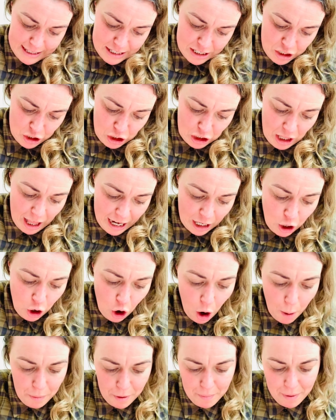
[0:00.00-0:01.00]
so like
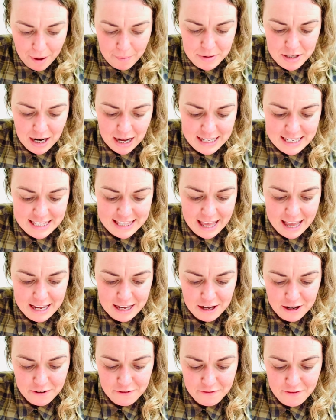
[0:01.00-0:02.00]
copper peptides. They
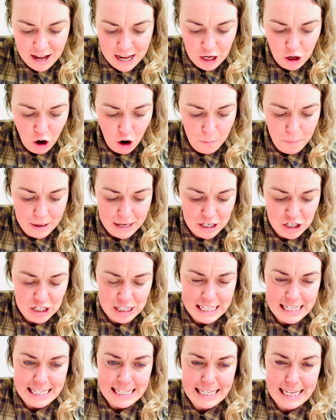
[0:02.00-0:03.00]
convey copper into
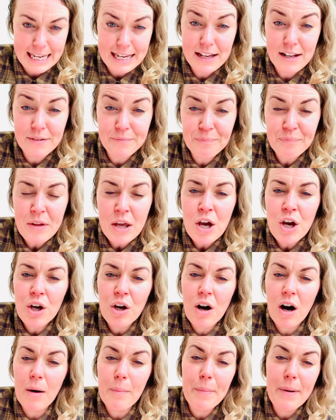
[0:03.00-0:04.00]
the skin.
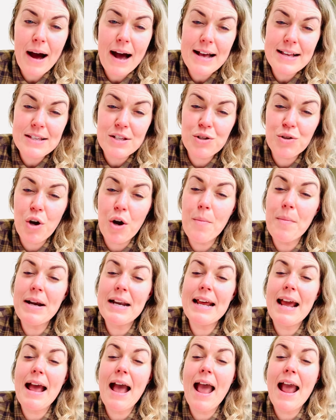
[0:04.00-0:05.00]
Copper has so
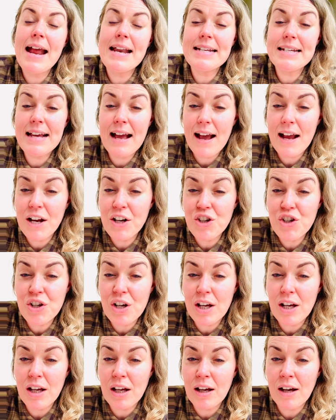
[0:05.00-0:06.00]
many
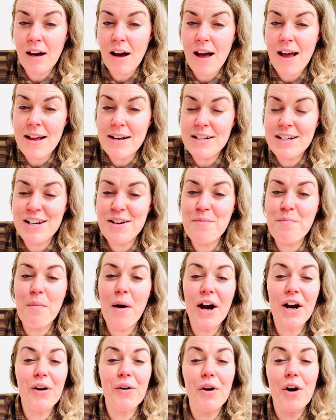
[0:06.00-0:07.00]
anti-aging,
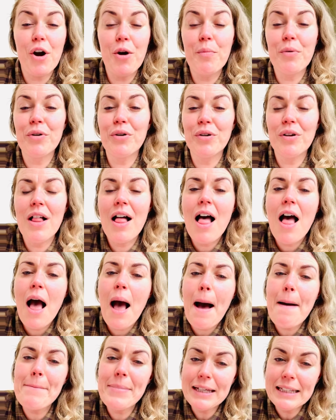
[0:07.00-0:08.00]
antimicrobial
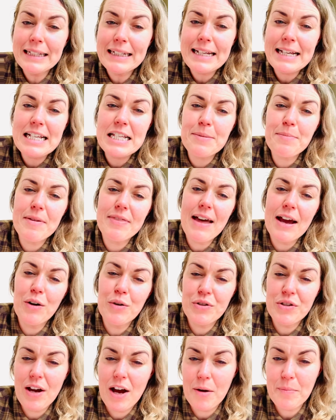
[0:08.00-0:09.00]
abilities, but they
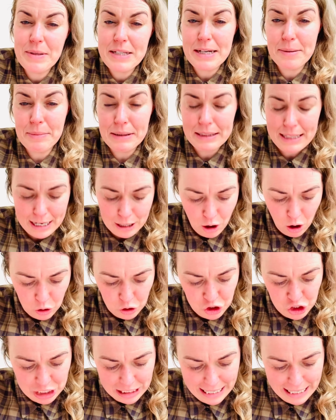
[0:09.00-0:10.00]
also help stimulate collagen and